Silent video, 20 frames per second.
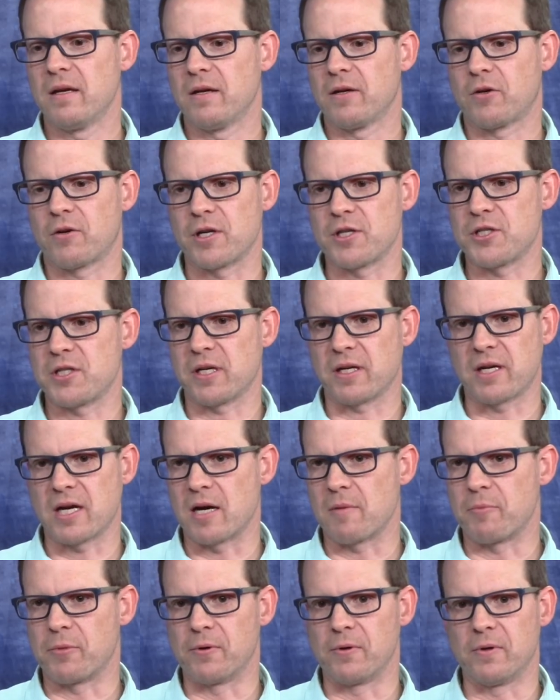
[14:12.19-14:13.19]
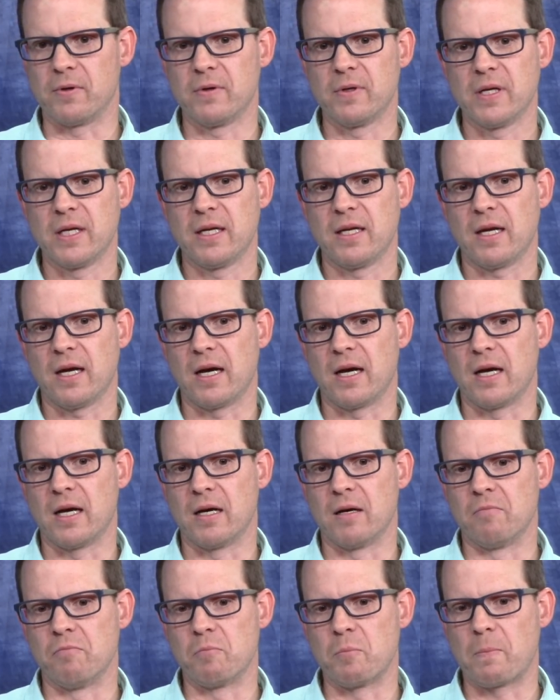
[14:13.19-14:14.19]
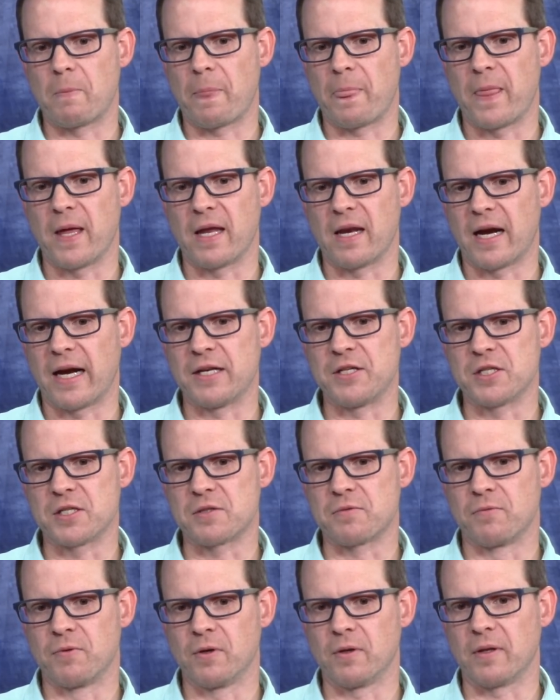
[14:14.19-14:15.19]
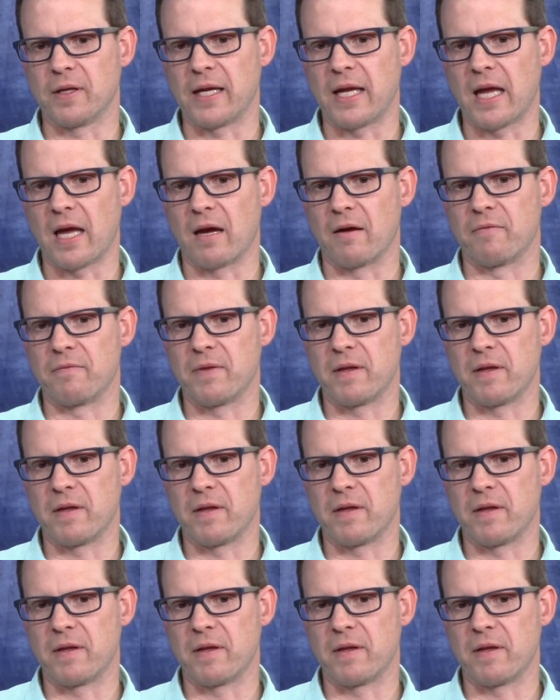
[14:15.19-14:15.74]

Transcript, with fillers: Christian couple um, that I just really have.